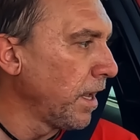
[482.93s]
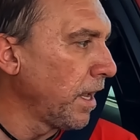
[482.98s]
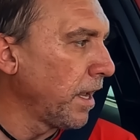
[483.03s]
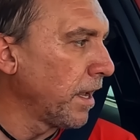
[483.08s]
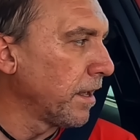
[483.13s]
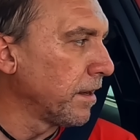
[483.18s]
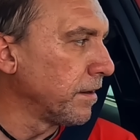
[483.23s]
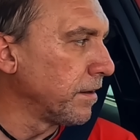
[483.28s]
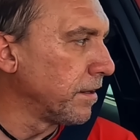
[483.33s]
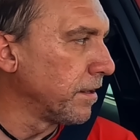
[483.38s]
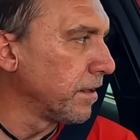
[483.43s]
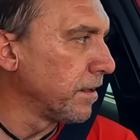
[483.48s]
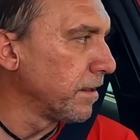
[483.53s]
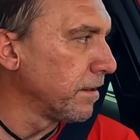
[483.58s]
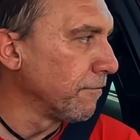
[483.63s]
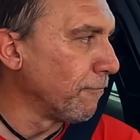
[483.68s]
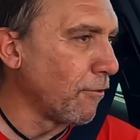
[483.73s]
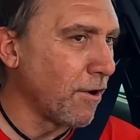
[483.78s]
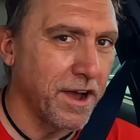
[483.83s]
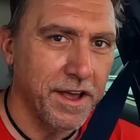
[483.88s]
and
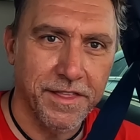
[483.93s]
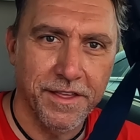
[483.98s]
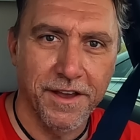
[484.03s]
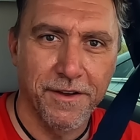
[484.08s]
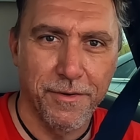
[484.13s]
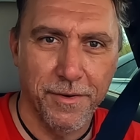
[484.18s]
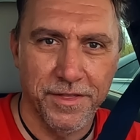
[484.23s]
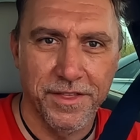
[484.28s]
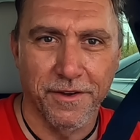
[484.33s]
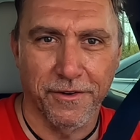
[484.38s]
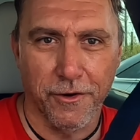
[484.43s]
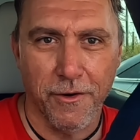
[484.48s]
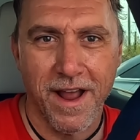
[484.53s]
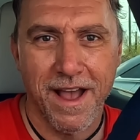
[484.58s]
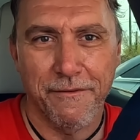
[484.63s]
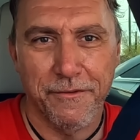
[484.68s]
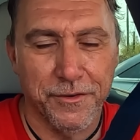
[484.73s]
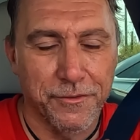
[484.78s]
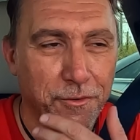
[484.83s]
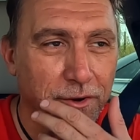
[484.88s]
why the, the
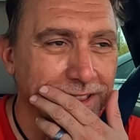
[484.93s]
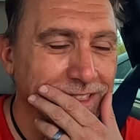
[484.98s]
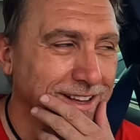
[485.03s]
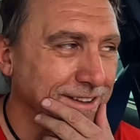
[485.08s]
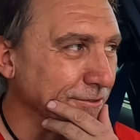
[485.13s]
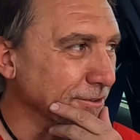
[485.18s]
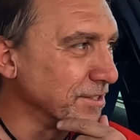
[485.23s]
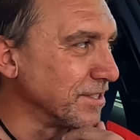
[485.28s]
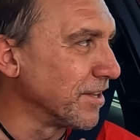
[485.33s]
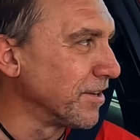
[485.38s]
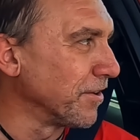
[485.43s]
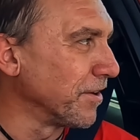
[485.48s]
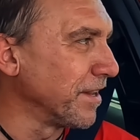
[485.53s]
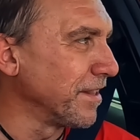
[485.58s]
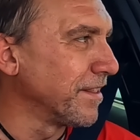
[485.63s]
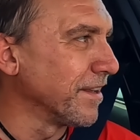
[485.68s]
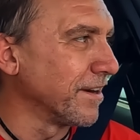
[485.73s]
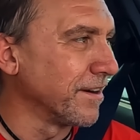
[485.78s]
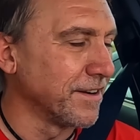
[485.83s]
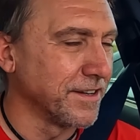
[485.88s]
gravid one that was
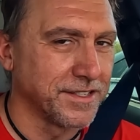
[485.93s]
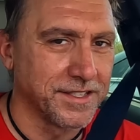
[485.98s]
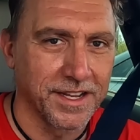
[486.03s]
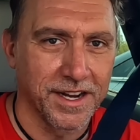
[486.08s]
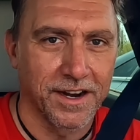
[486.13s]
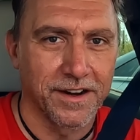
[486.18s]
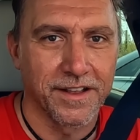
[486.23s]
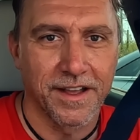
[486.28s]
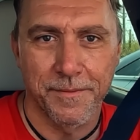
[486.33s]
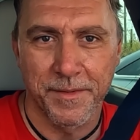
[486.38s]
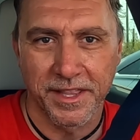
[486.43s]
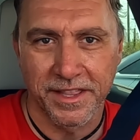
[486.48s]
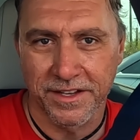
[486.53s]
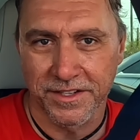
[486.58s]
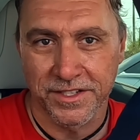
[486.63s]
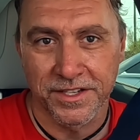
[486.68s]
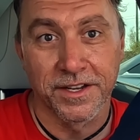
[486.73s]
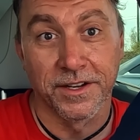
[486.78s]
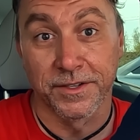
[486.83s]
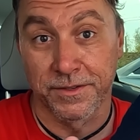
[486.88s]
underneath there is there. I mean,
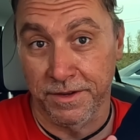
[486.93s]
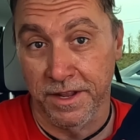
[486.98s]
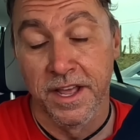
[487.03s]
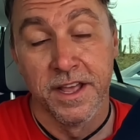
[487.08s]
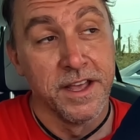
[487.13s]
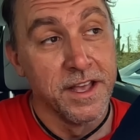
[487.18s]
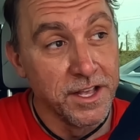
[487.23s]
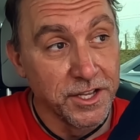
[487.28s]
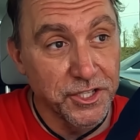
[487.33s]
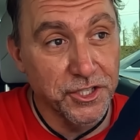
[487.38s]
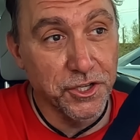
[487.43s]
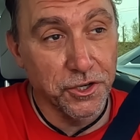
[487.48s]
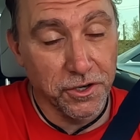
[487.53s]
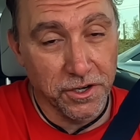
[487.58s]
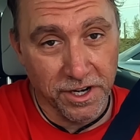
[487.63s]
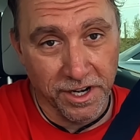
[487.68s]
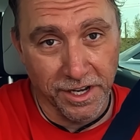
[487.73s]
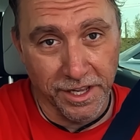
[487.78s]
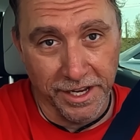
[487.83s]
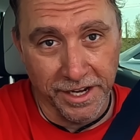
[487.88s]
there's there's
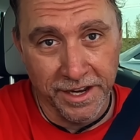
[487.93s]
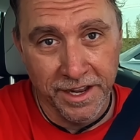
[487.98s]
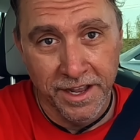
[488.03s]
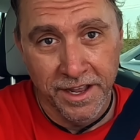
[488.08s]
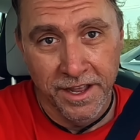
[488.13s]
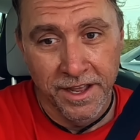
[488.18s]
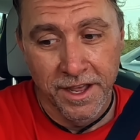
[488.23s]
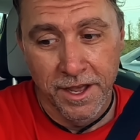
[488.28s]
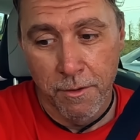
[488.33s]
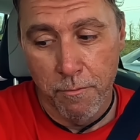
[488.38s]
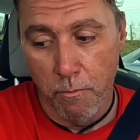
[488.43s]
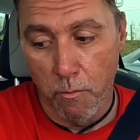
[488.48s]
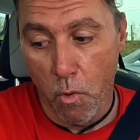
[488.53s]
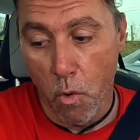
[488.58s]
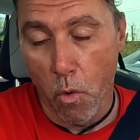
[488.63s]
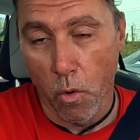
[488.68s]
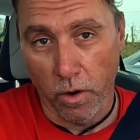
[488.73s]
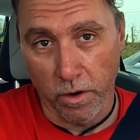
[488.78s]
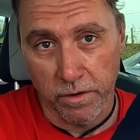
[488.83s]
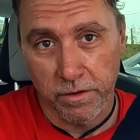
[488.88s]
certainly
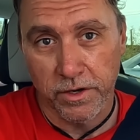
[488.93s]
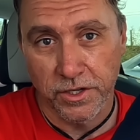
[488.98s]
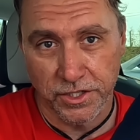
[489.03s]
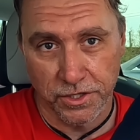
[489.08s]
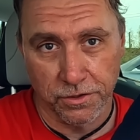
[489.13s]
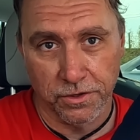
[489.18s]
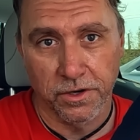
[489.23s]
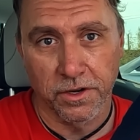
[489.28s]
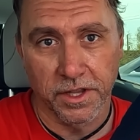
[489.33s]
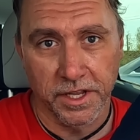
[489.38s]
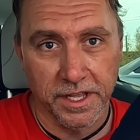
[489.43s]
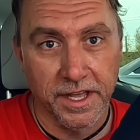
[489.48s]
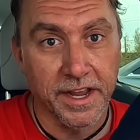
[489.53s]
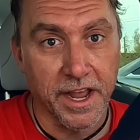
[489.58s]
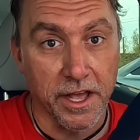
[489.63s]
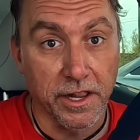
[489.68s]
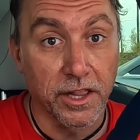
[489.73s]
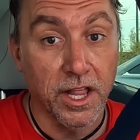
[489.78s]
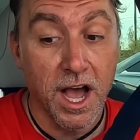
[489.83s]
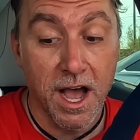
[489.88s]
more, certainly
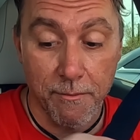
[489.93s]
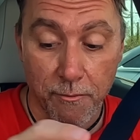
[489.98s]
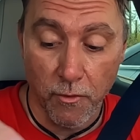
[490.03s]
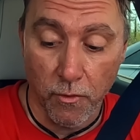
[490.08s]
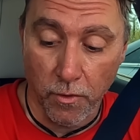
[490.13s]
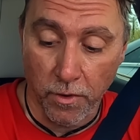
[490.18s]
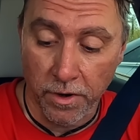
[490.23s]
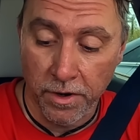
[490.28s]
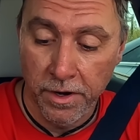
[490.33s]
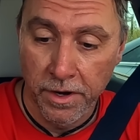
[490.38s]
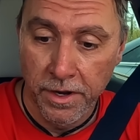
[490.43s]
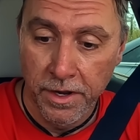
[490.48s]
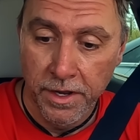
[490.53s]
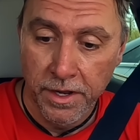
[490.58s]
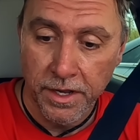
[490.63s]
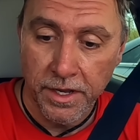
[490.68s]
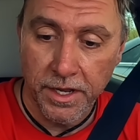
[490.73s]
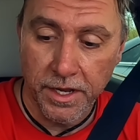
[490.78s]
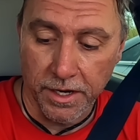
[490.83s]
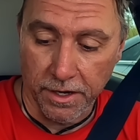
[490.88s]
like a lot more
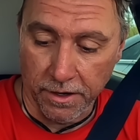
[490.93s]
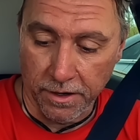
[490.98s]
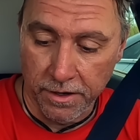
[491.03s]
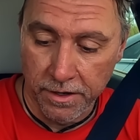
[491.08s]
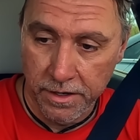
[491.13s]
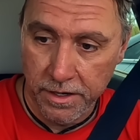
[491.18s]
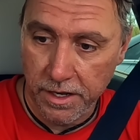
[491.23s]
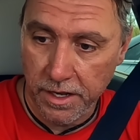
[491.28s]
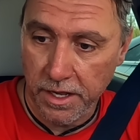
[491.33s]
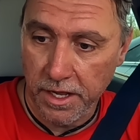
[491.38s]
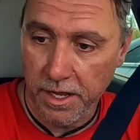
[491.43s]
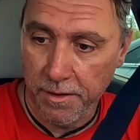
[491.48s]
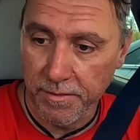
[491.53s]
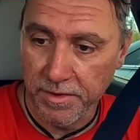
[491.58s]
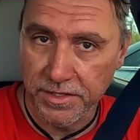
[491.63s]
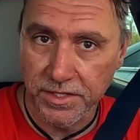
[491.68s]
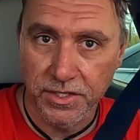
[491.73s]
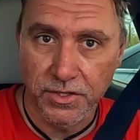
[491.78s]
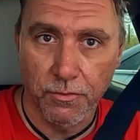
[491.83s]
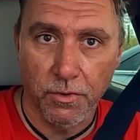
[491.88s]
here. Um,
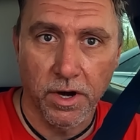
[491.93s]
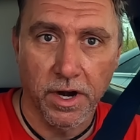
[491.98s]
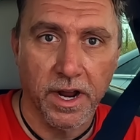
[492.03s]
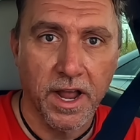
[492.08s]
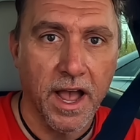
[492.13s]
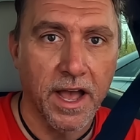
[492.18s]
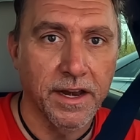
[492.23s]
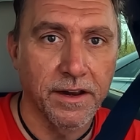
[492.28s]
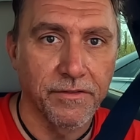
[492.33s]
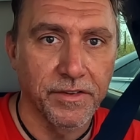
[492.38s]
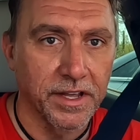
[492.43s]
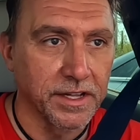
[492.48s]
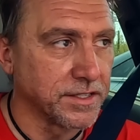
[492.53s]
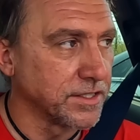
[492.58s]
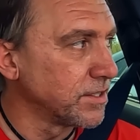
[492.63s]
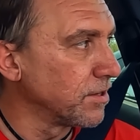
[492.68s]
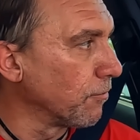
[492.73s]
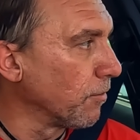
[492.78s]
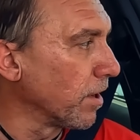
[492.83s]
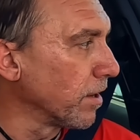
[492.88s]
this is where it kind of
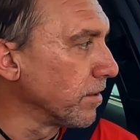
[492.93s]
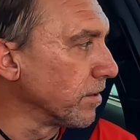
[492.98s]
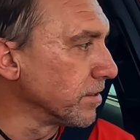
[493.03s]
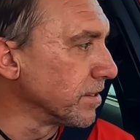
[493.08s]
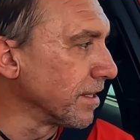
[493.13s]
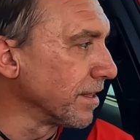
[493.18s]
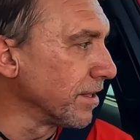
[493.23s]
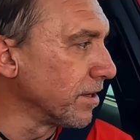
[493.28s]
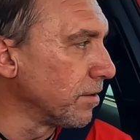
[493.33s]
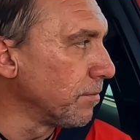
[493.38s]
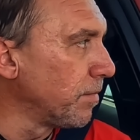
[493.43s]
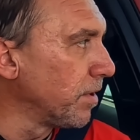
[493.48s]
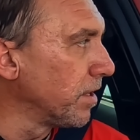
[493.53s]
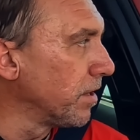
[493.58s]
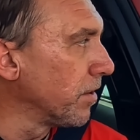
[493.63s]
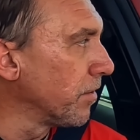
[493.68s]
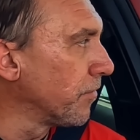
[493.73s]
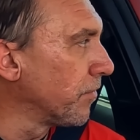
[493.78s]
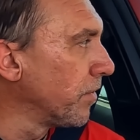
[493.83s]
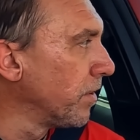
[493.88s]
gets to where there's a little
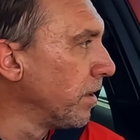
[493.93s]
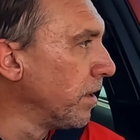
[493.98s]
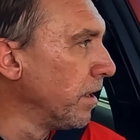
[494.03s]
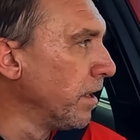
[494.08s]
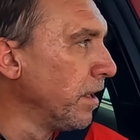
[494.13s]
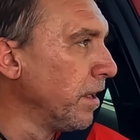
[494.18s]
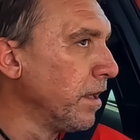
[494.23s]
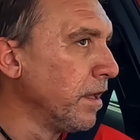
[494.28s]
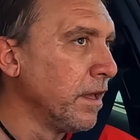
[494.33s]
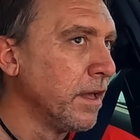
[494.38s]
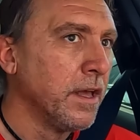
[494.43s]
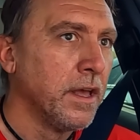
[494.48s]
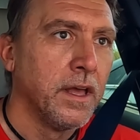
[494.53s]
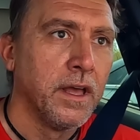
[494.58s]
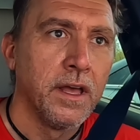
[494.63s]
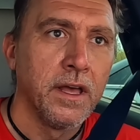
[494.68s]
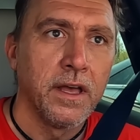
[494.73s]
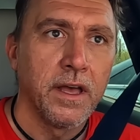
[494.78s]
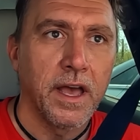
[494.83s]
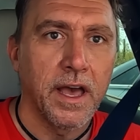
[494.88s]
bit of
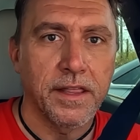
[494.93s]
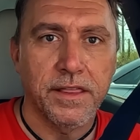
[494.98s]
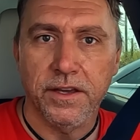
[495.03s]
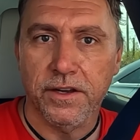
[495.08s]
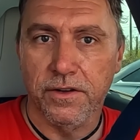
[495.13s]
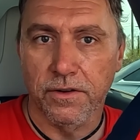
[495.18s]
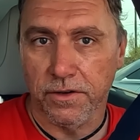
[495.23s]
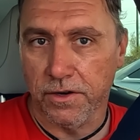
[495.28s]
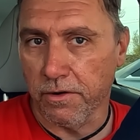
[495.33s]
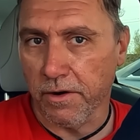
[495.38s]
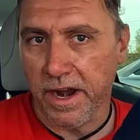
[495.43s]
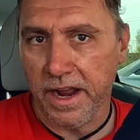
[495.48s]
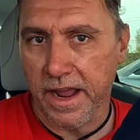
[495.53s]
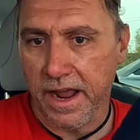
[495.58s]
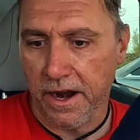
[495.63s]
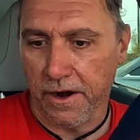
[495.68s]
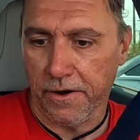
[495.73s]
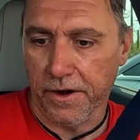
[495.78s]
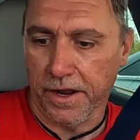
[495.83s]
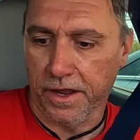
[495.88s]
ethical gray
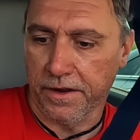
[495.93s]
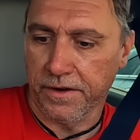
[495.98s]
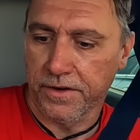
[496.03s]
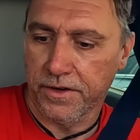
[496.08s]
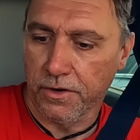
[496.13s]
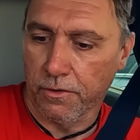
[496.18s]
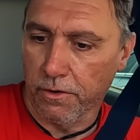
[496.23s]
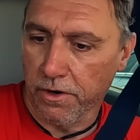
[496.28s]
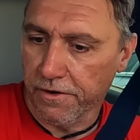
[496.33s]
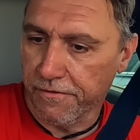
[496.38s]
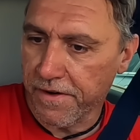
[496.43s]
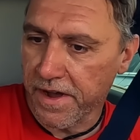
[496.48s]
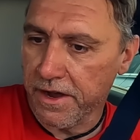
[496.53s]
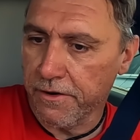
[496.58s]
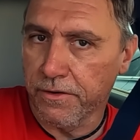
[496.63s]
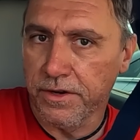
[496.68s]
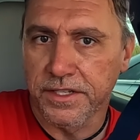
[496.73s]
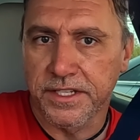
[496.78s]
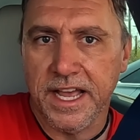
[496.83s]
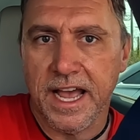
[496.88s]
area to where if
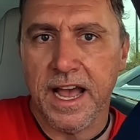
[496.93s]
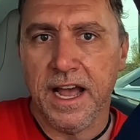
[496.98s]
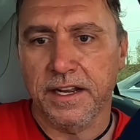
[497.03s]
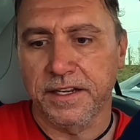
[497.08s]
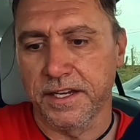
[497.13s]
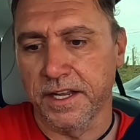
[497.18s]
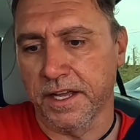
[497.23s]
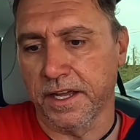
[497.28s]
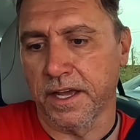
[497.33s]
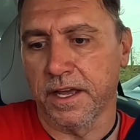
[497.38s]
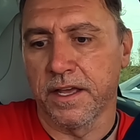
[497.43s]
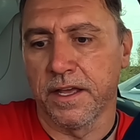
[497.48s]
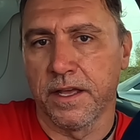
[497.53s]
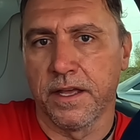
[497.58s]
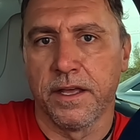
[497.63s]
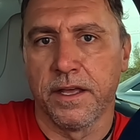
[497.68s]
I was acting